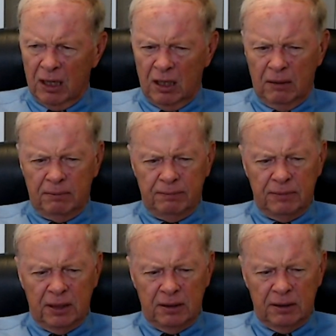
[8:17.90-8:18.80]
um,
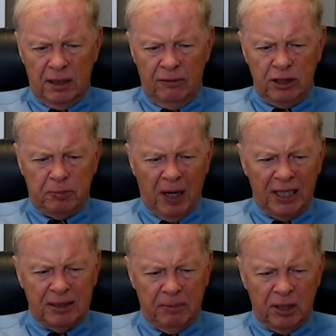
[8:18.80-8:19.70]
a
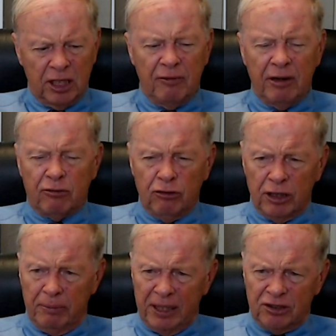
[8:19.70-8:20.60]
responsibility
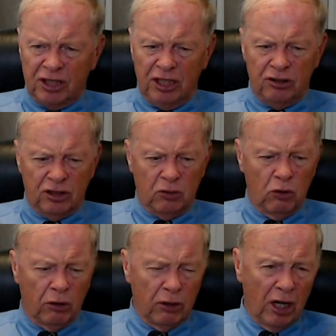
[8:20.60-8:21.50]
recruit the best teachers to
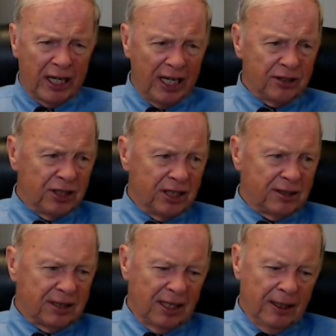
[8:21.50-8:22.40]
work with our kids
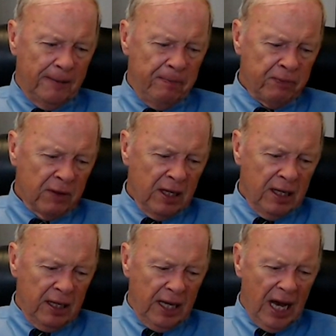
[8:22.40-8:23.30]
it's uh,
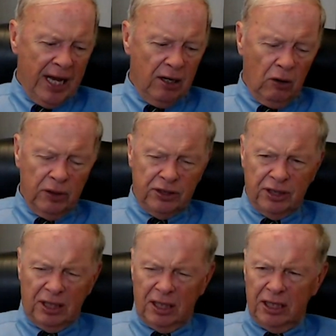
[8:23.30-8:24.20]
i know
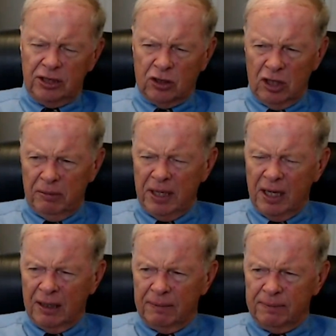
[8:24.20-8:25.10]
it's uh, it's going to
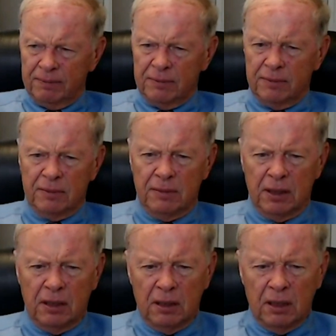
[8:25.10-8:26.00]
be um,
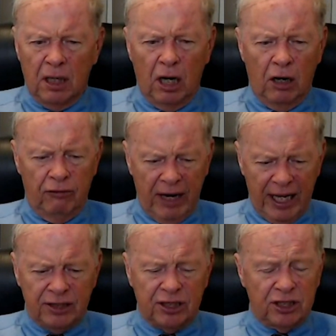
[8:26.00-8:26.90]
a
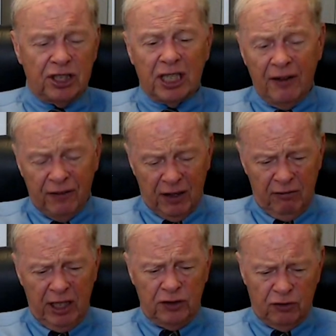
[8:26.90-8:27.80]
raise, a significant
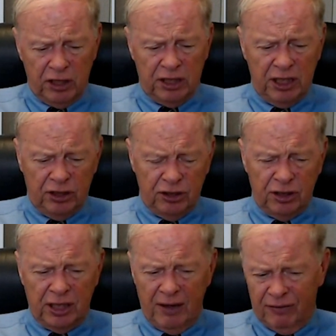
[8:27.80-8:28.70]
raise for our
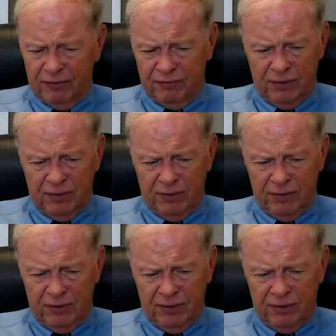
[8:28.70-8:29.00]
teachers. They've